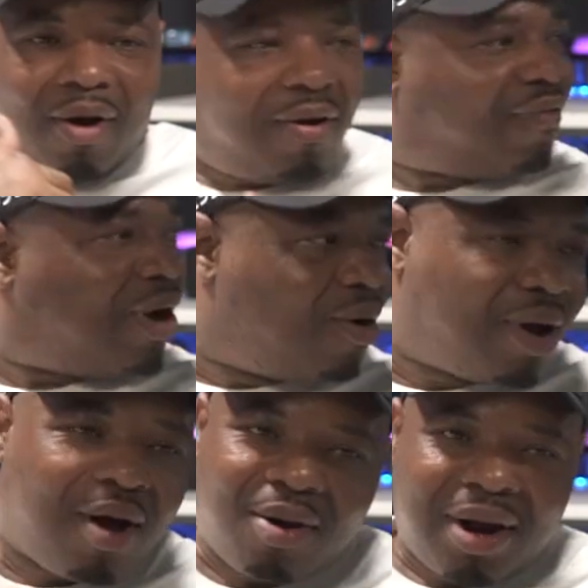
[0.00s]
on the phone,
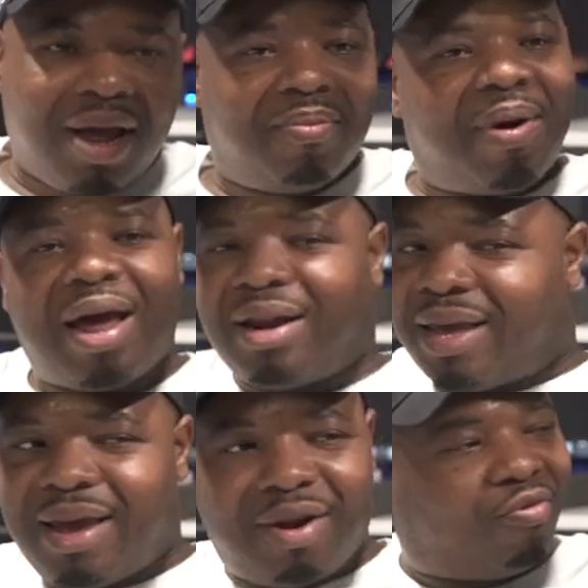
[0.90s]
calling everybody and
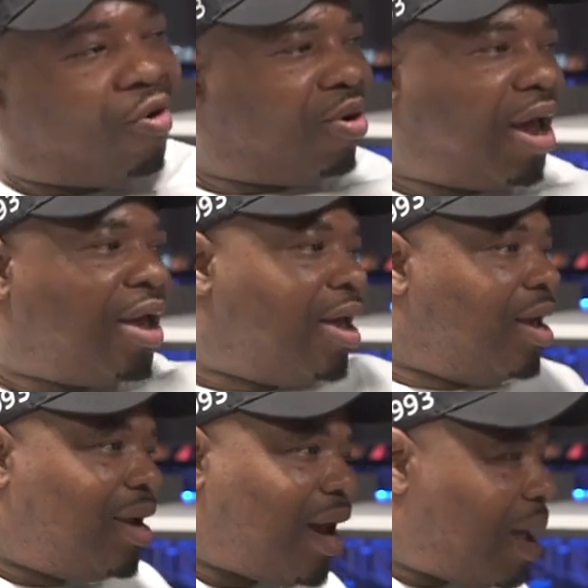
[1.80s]
getting the roll.
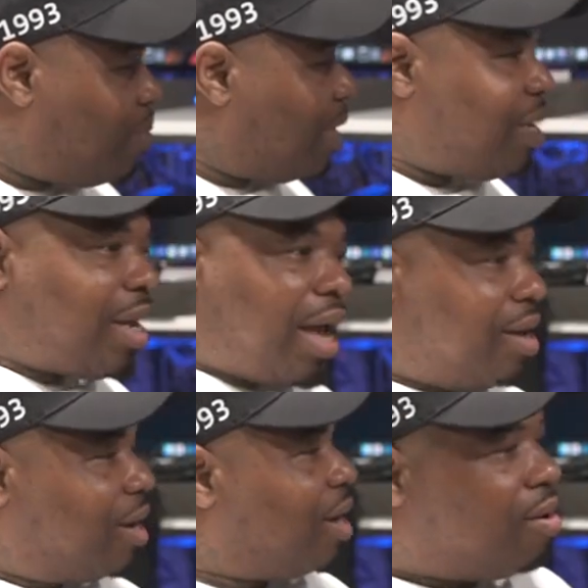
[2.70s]
he like, bitch, this thing
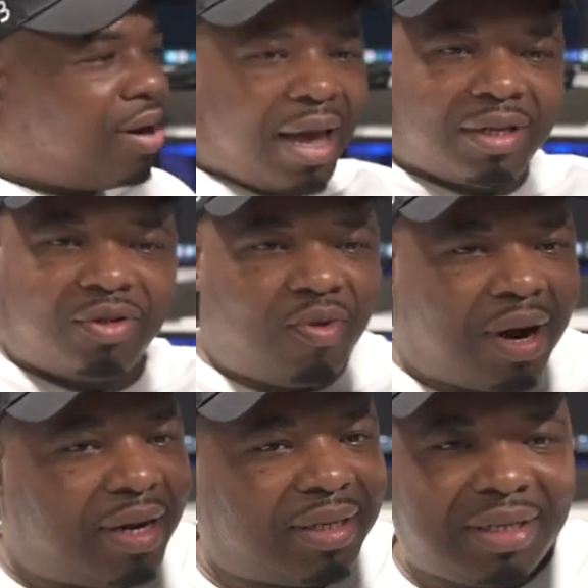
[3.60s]
here called like
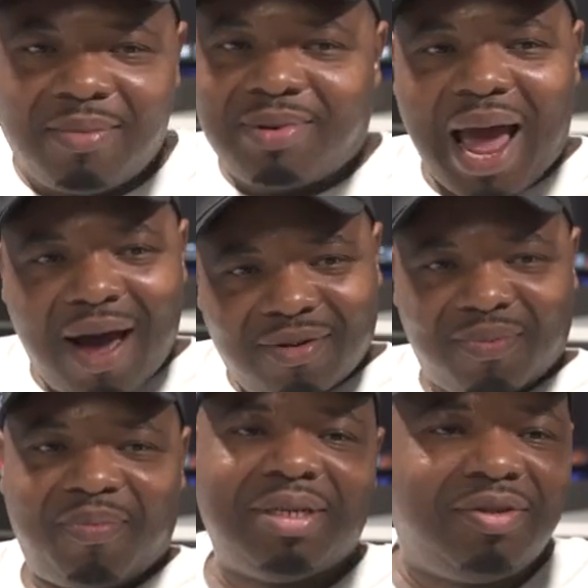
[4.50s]
200 something
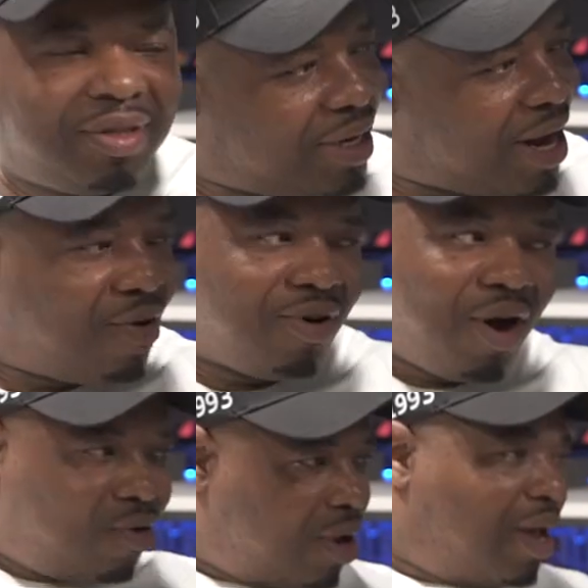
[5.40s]
thousand. Bitch, you just don't
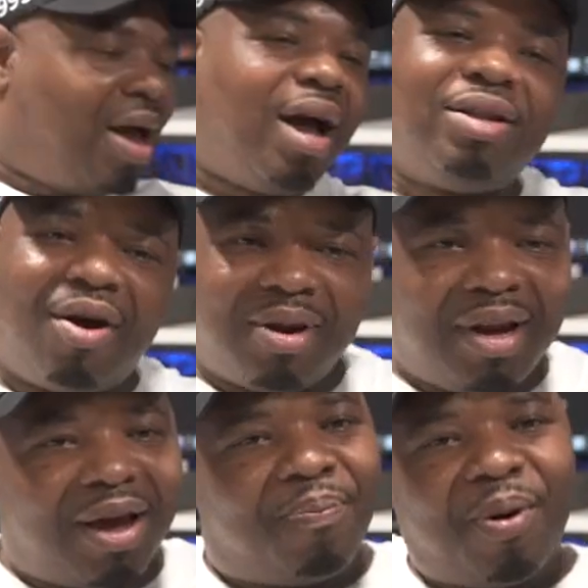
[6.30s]
know. I thought a
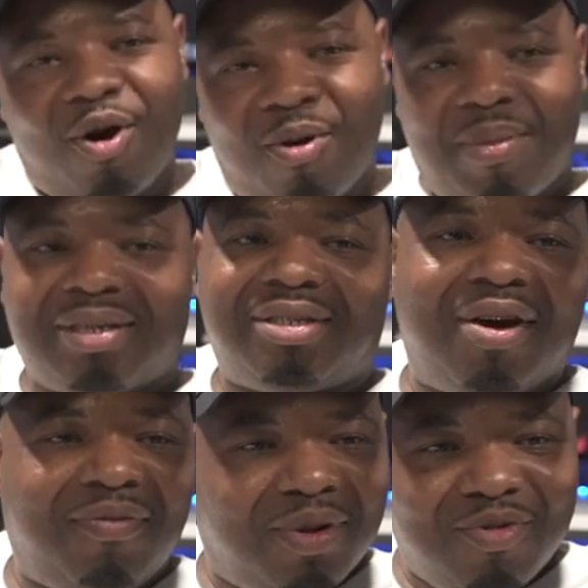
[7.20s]
nigga pawned my
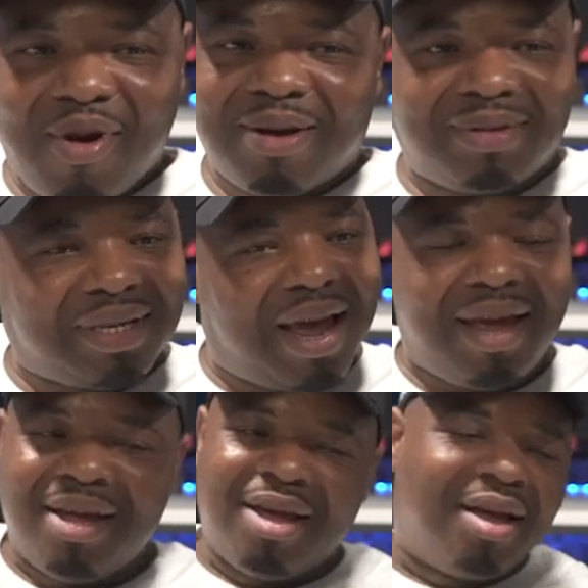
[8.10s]
stuff, and you know what I'm
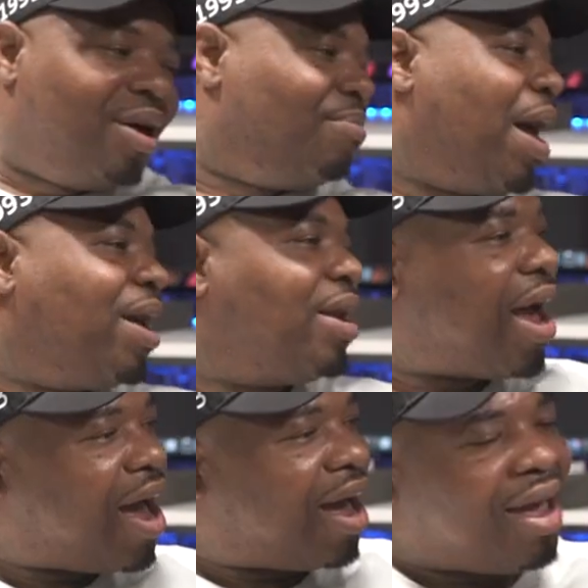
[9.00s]
saying? I'm like, nah,
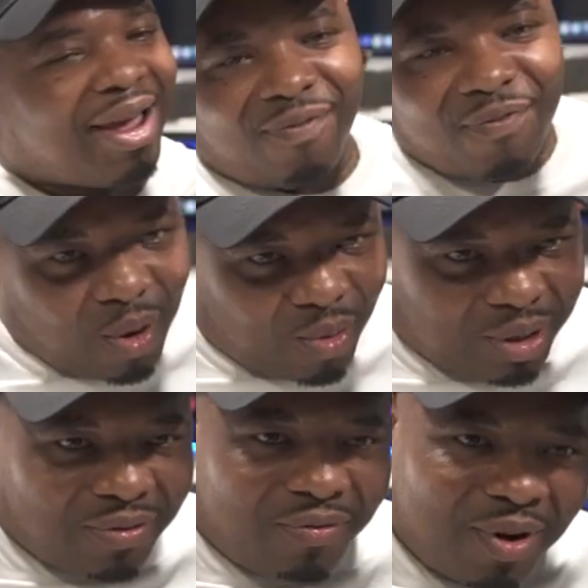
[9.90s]
I had to fuck
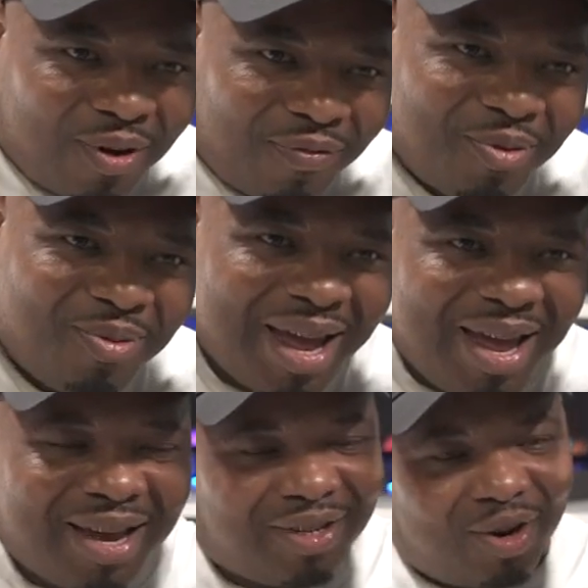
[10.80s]
with you for a few
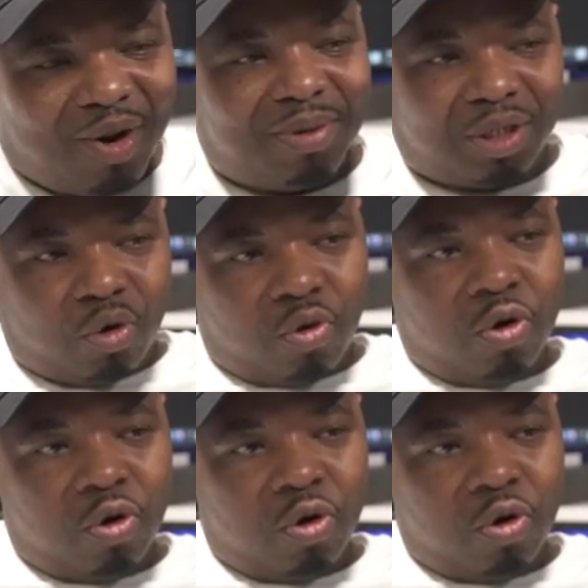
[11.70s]
days, you hear me? So